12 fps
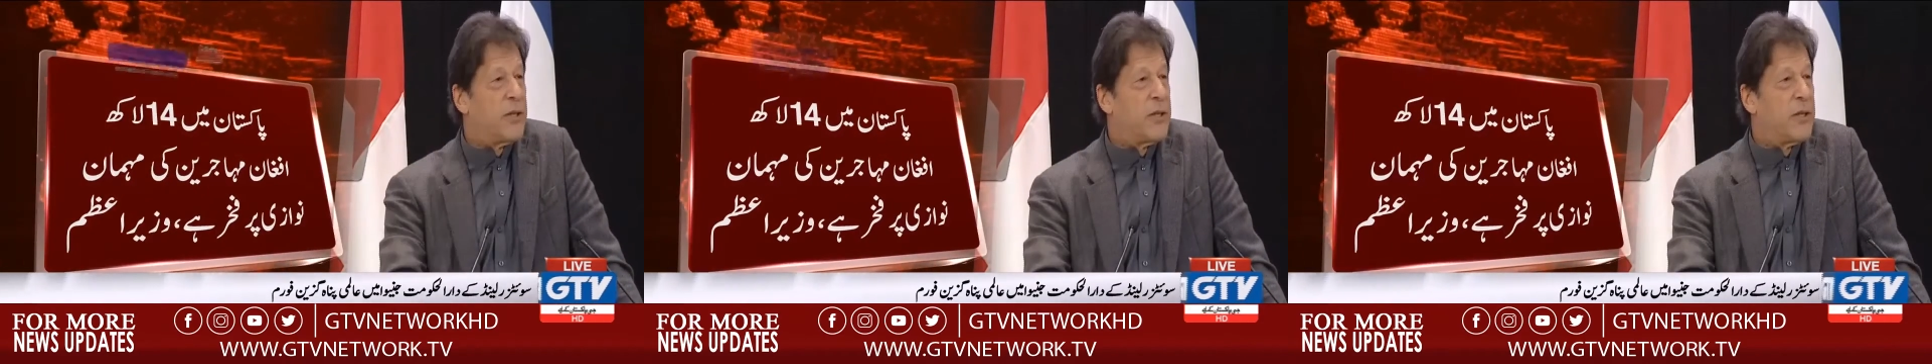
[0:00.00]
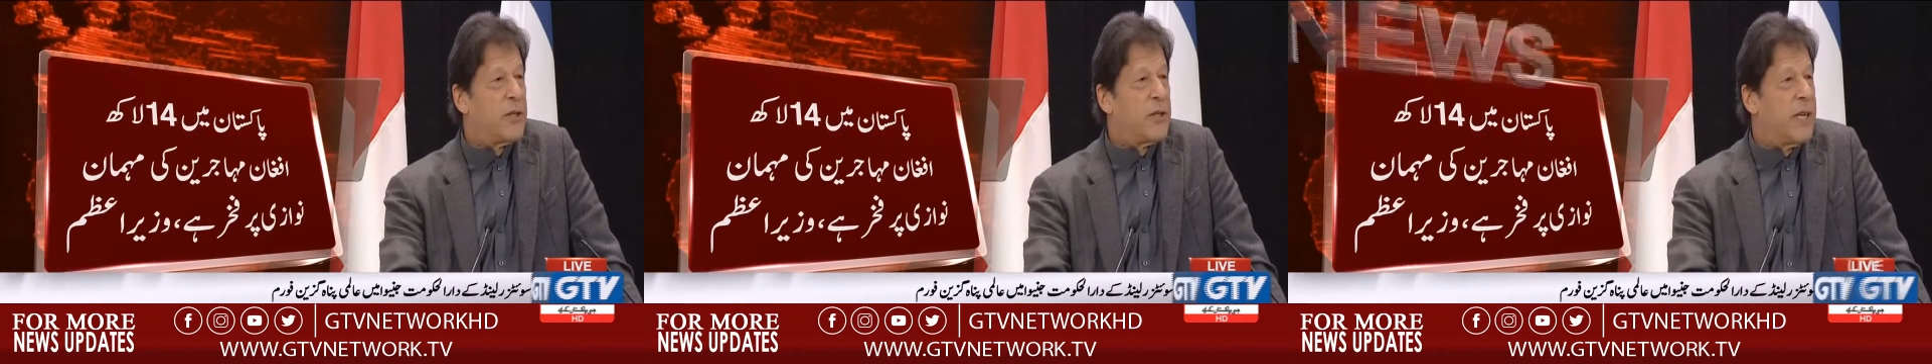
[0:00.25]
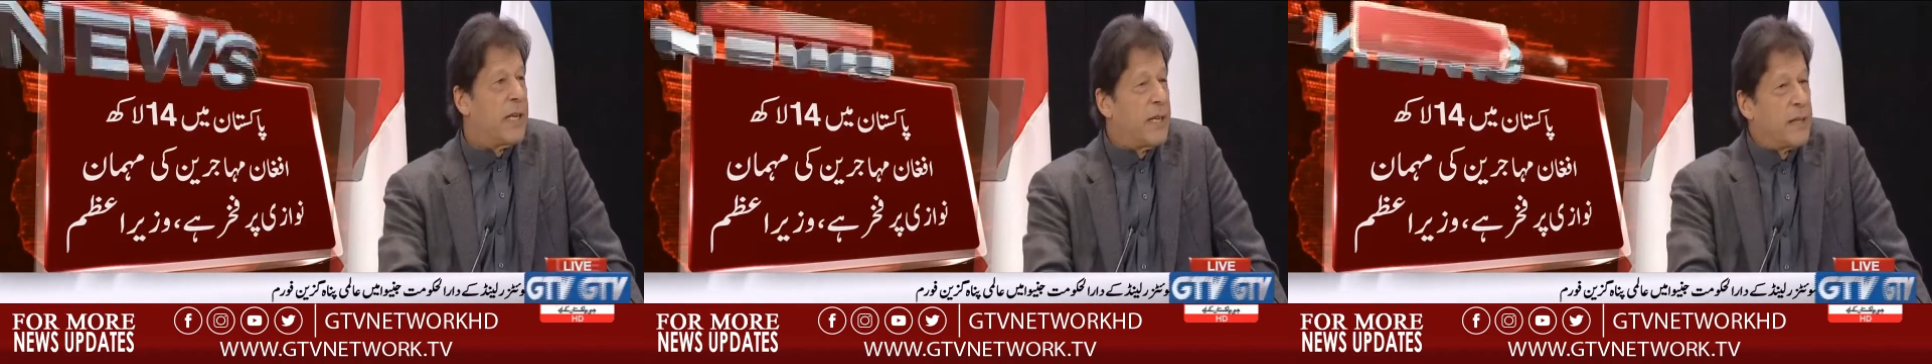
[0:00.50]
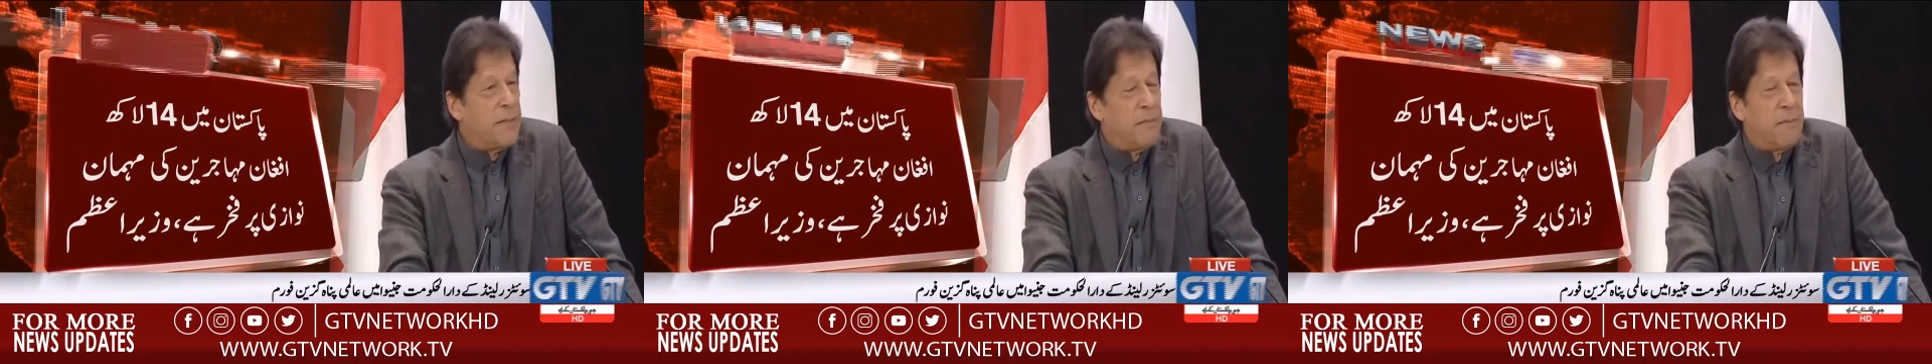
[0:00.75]
Secretary
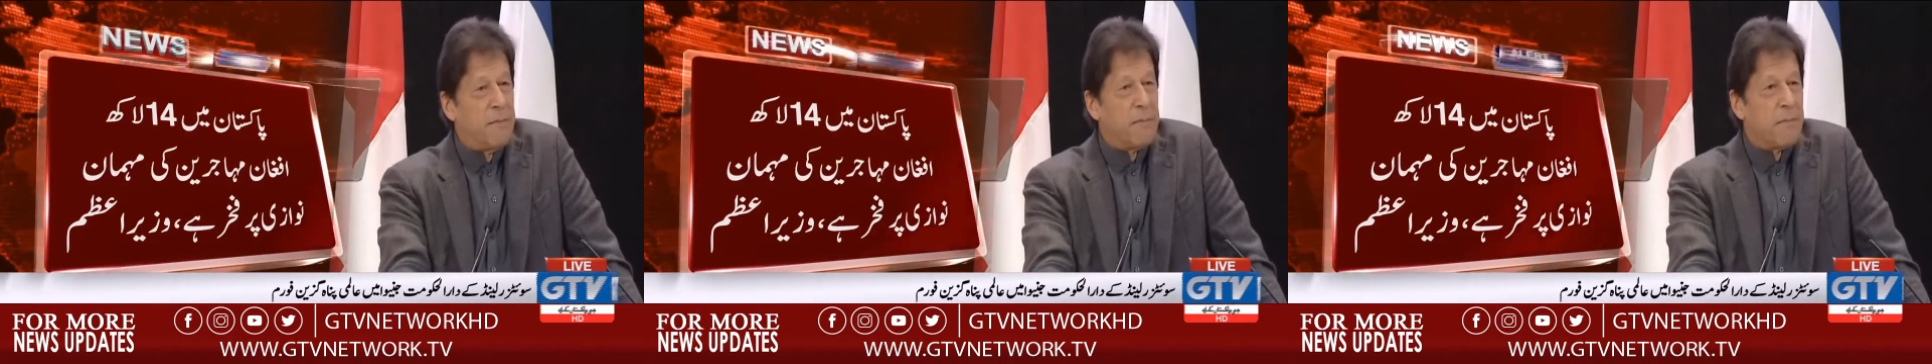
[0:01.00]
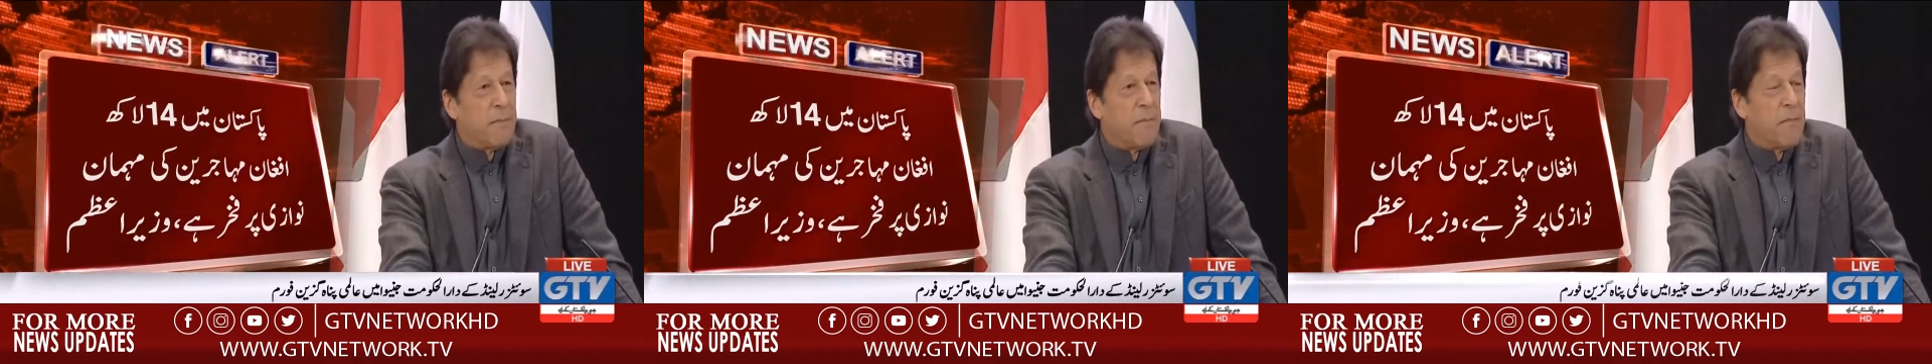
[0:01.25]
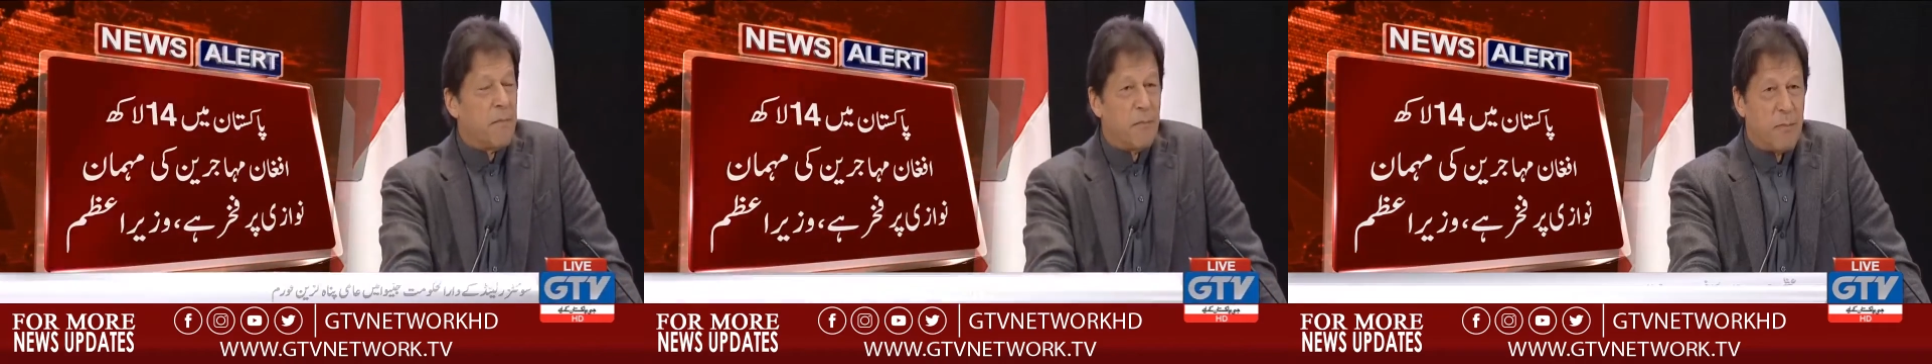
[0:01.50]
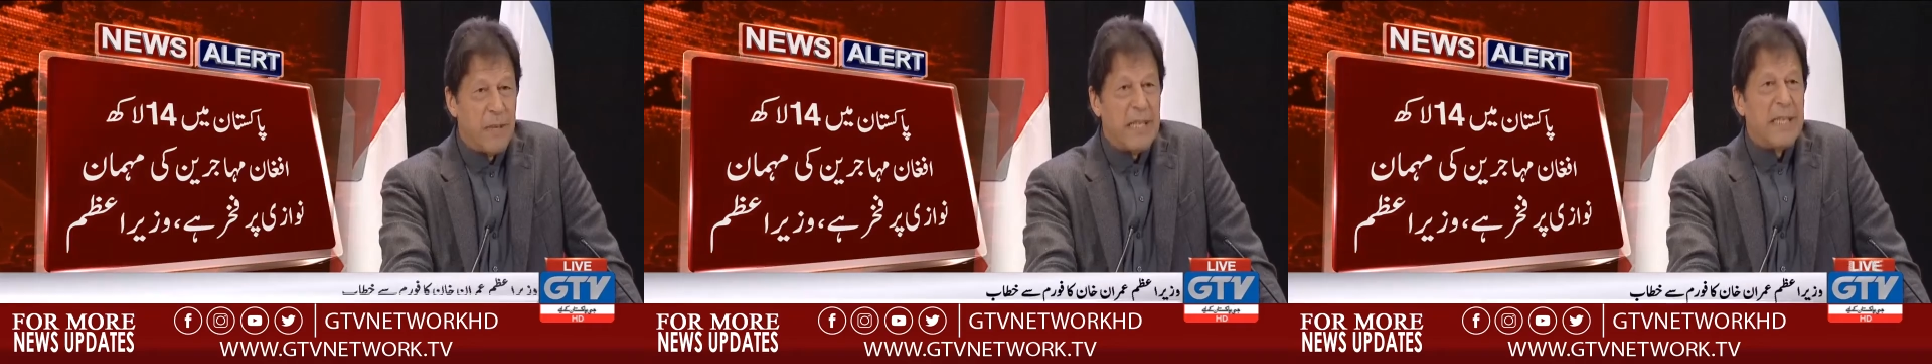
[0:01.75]
General,
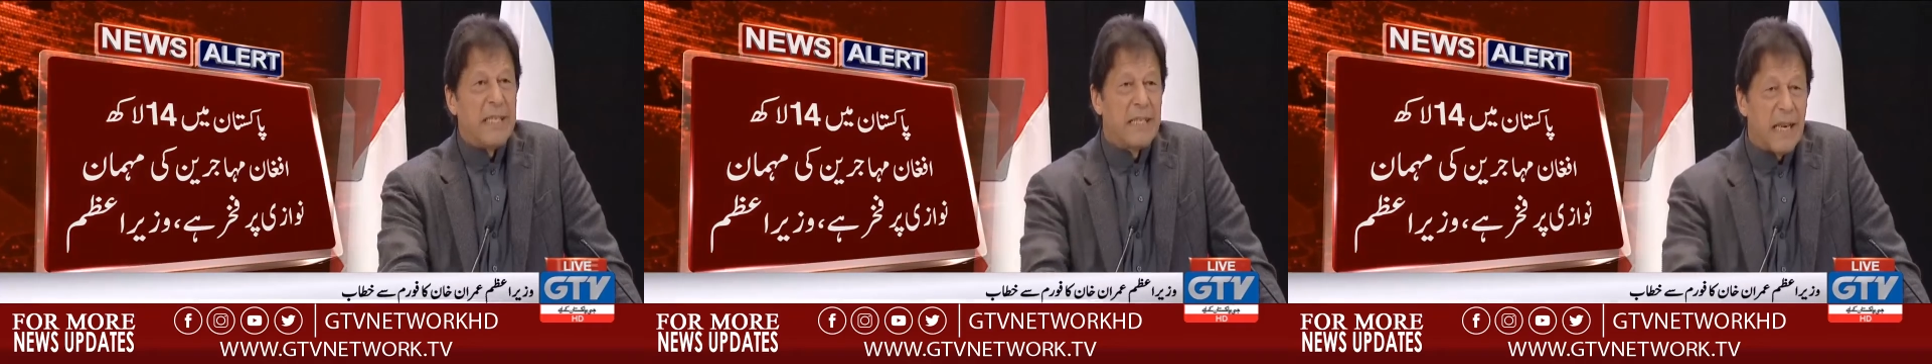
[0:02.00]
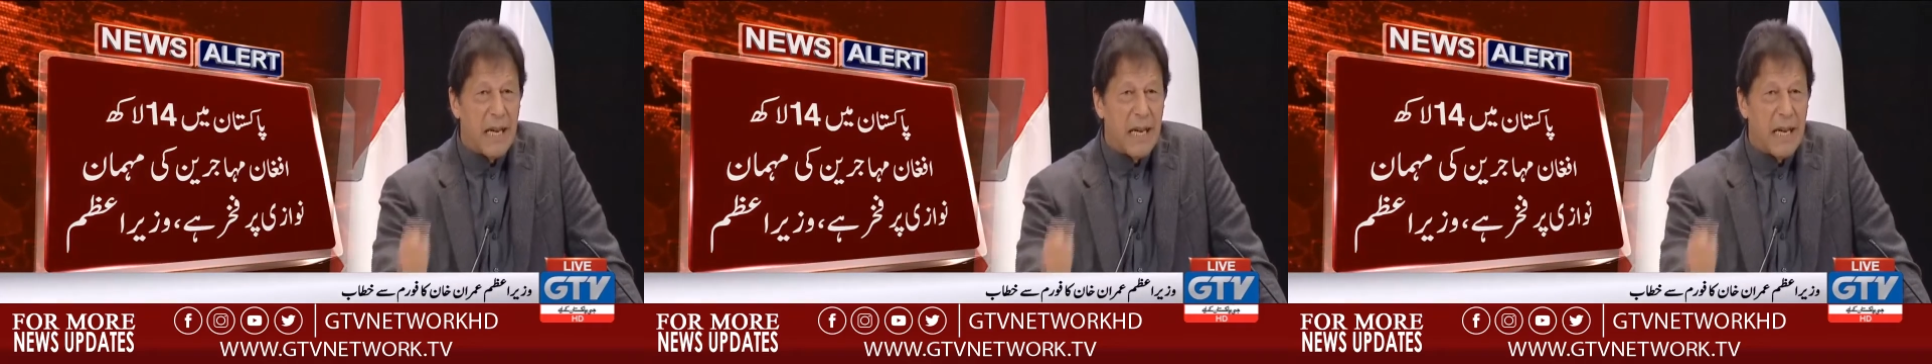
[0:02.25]
please